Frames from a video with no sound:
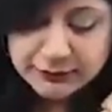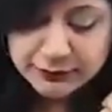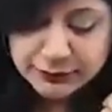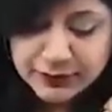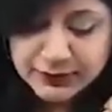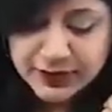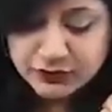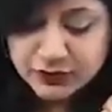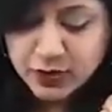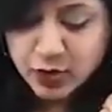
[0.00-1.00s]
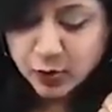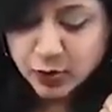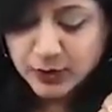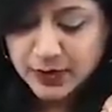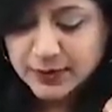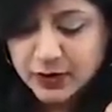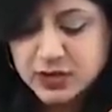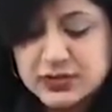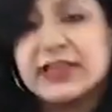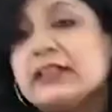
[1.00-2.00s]
inflammatory glaucoma,
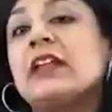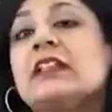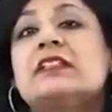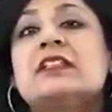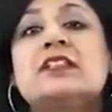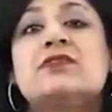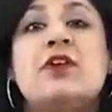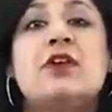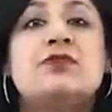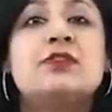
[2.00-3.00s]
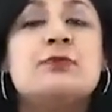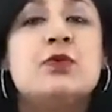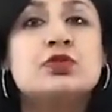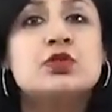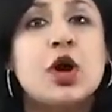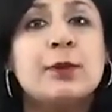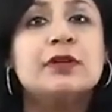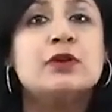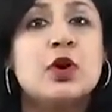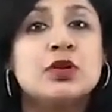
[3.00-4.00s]
because I think this is one of the most
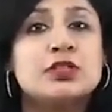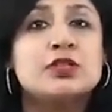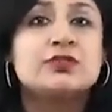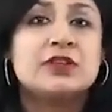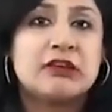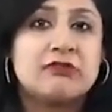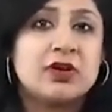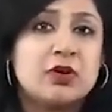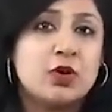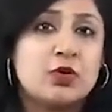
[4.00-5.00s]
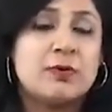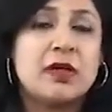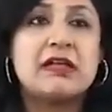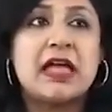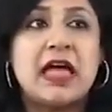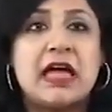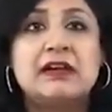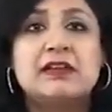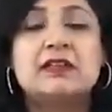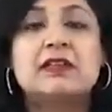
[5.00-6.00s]
common causes of secondary glaucoma,
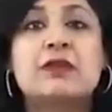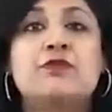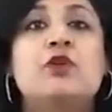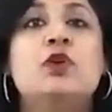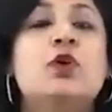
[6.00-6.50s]
and if you